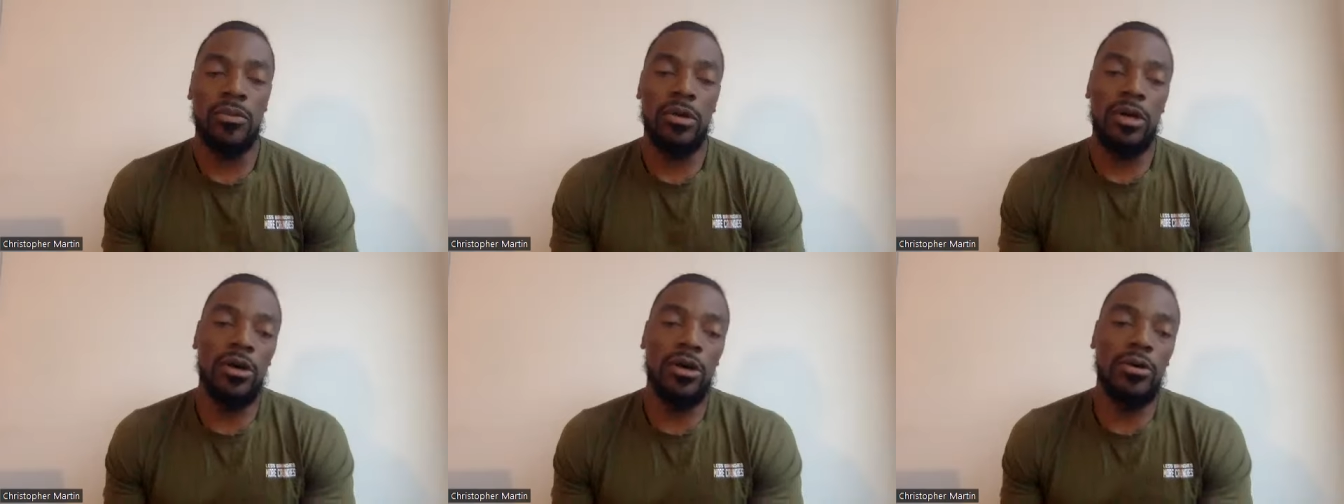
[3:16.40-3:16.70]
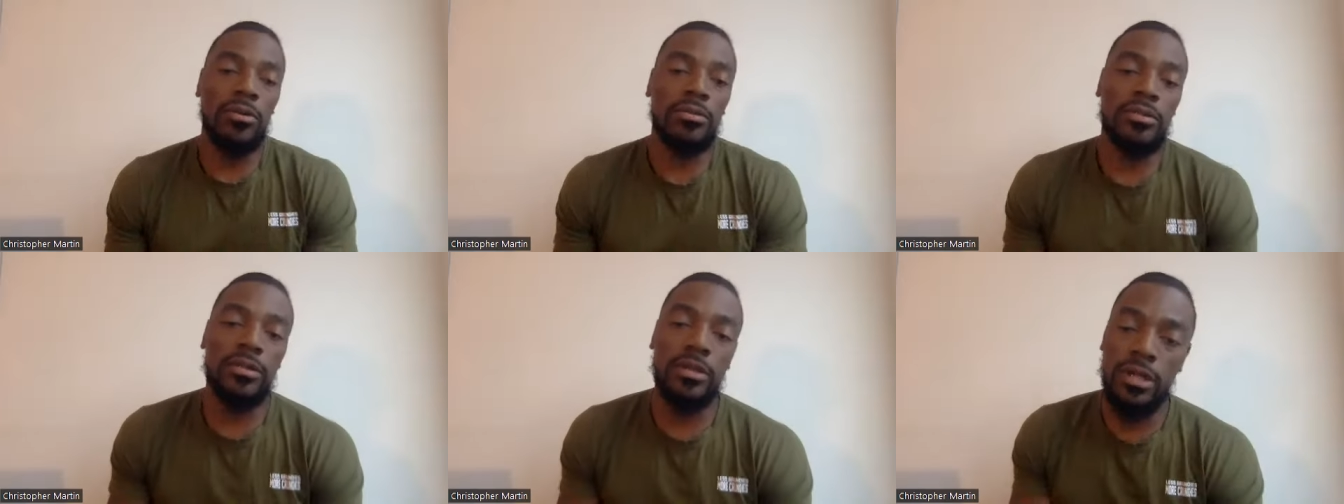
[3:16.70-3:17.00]

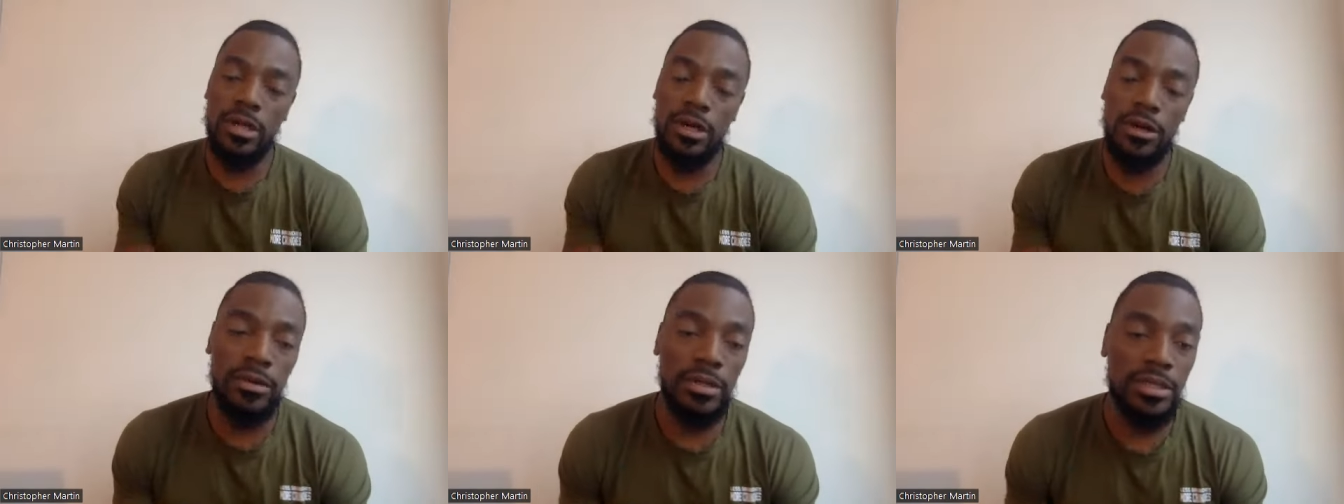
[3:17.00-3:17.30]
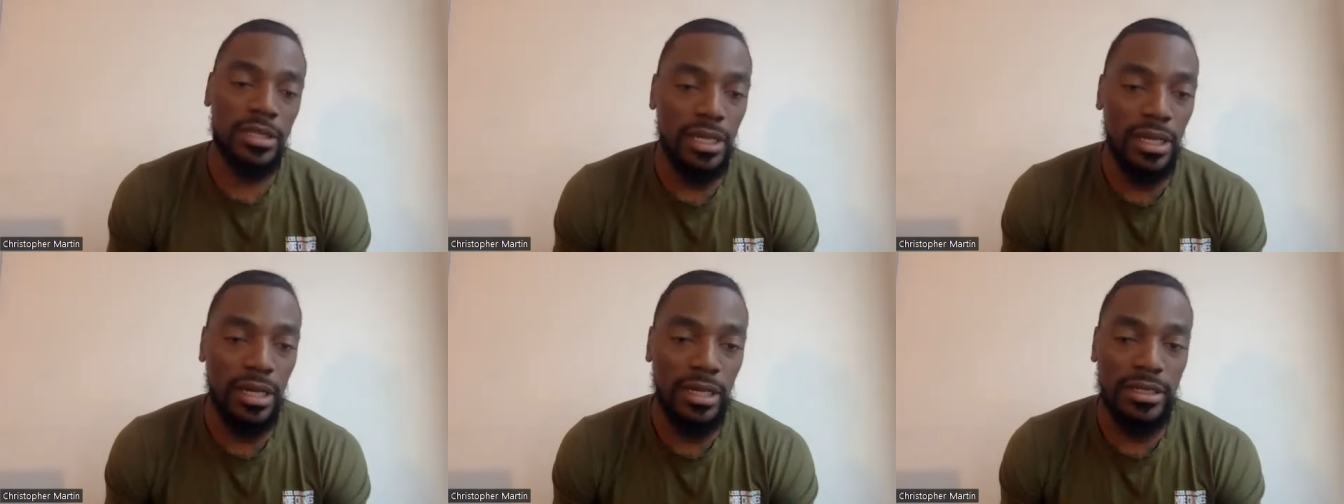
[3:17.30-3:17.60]
well you
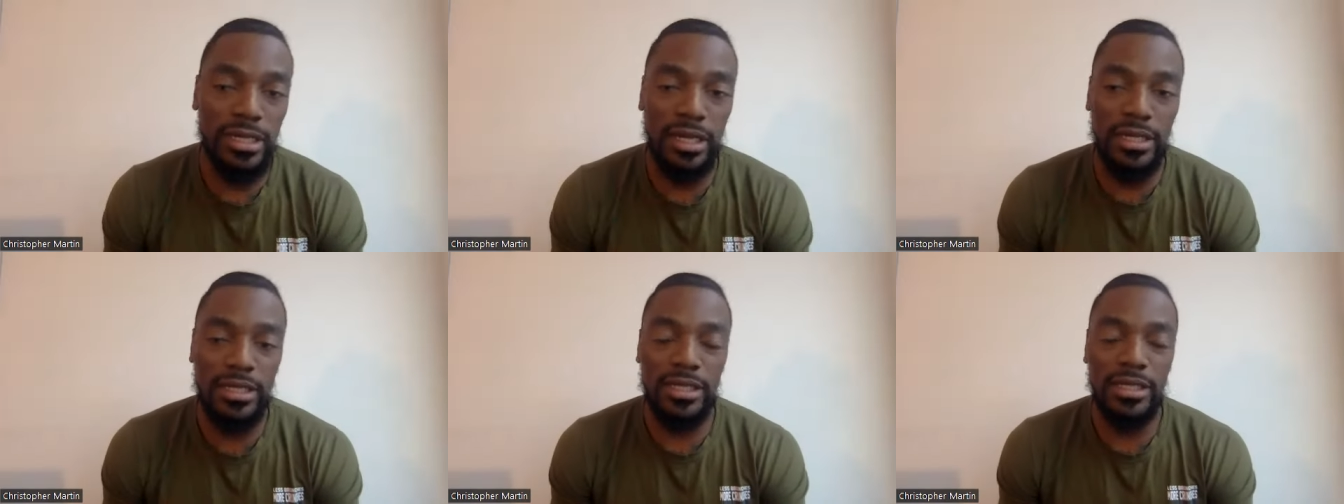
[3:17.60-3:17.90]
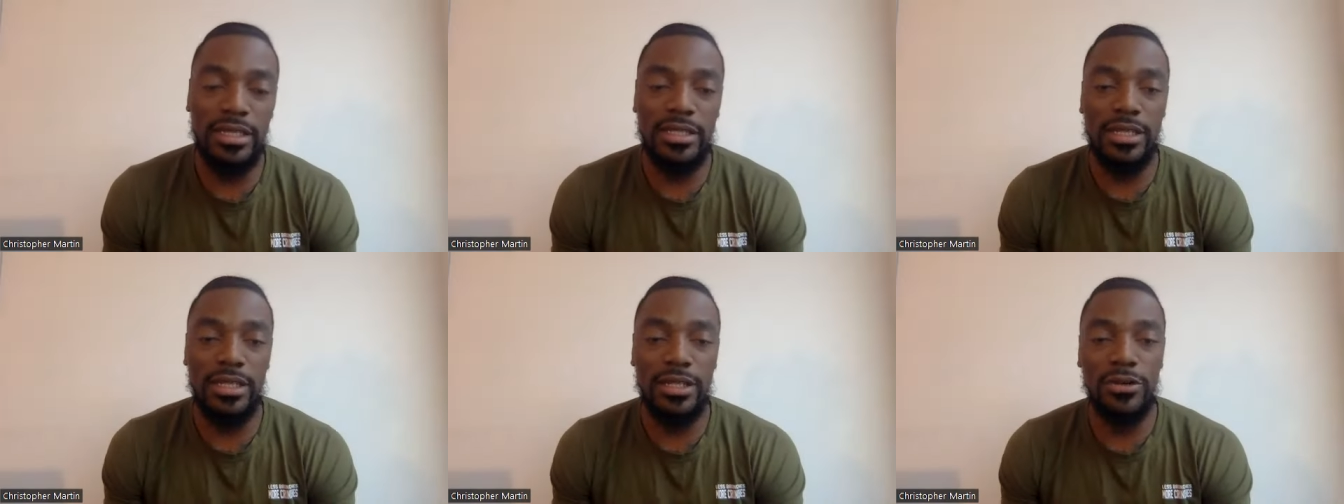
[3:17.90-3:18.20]
know attention
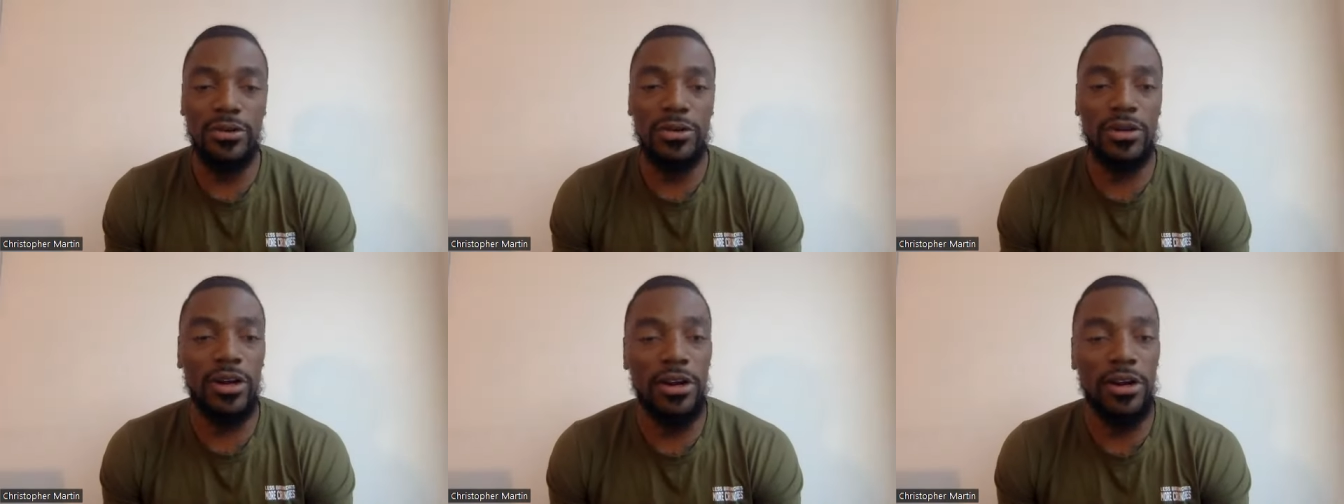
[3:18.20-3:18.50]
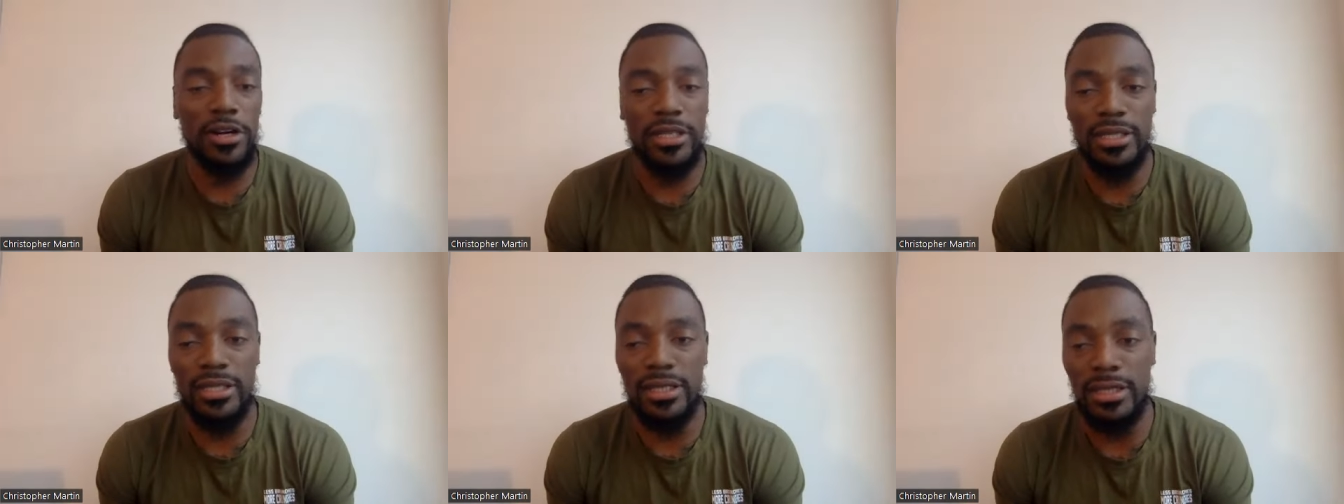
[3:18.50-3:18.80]
is the new
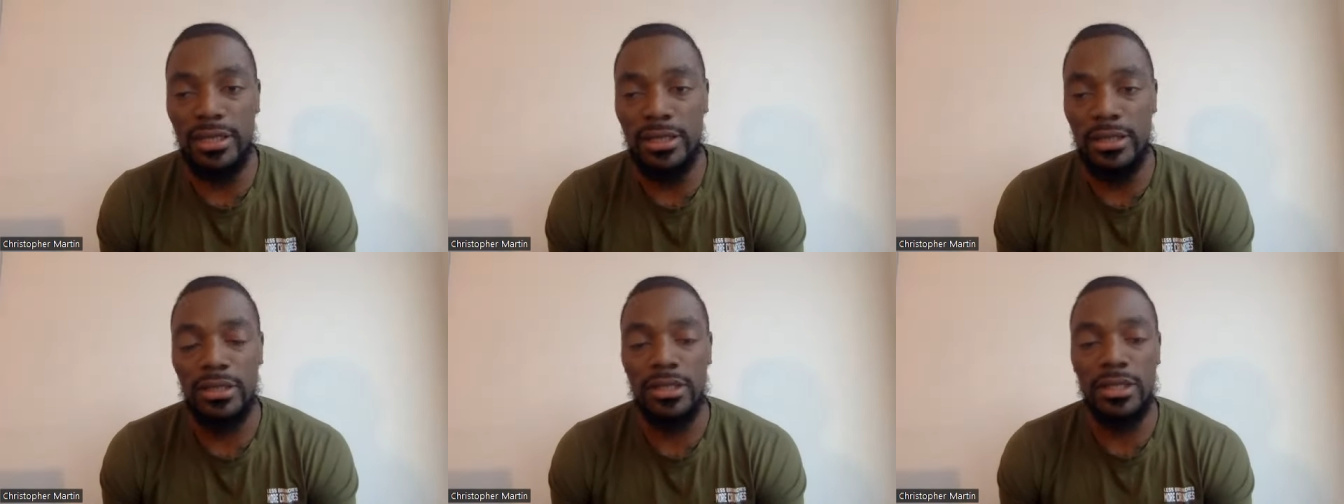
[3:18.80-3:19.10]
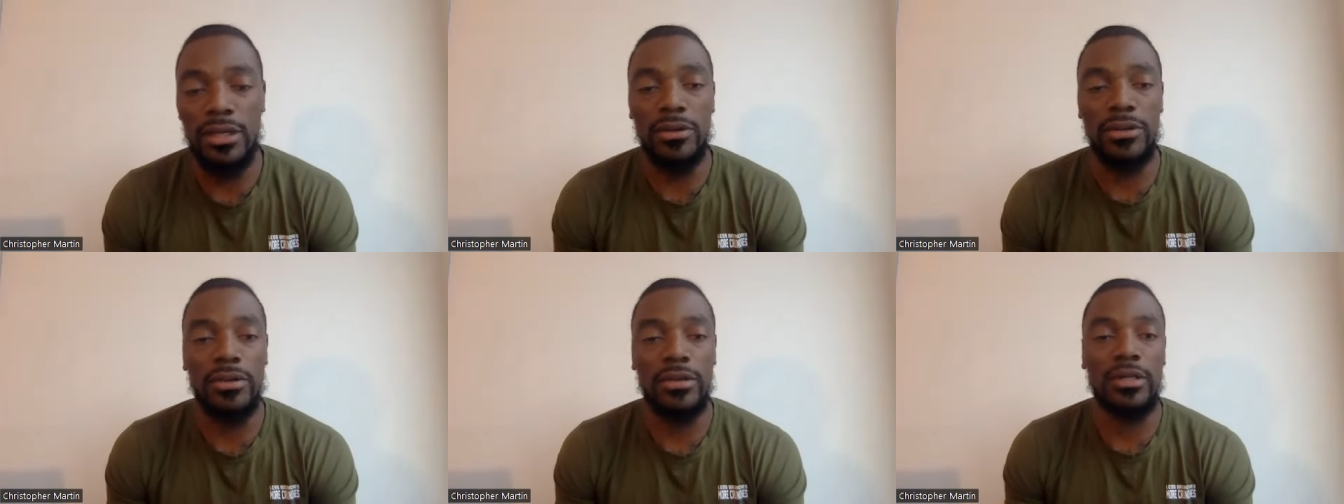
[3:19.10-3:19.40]
currency
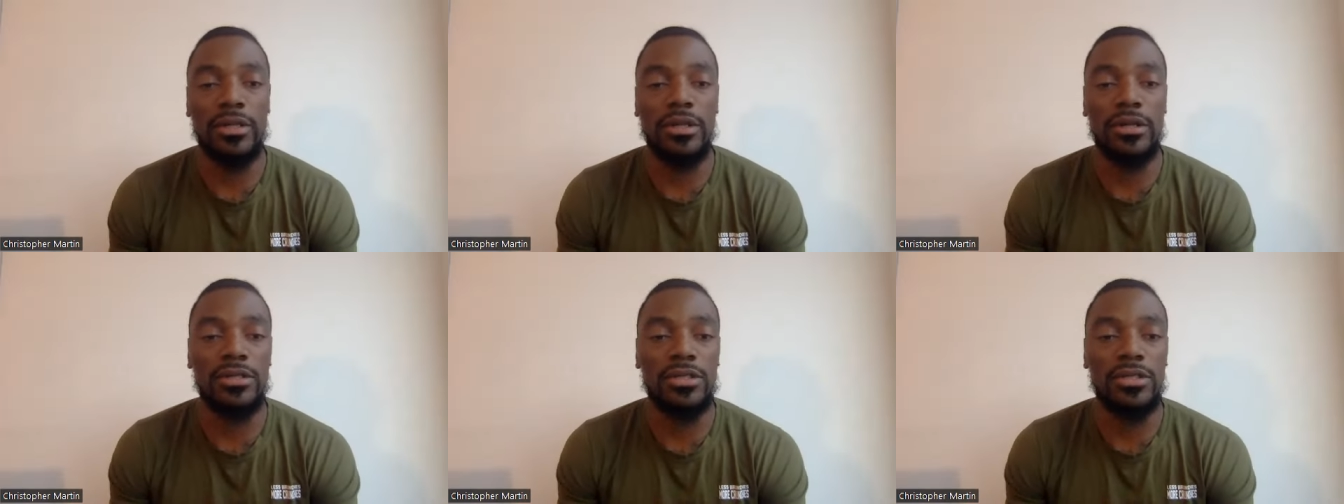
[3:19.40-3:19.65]
so yes. you know,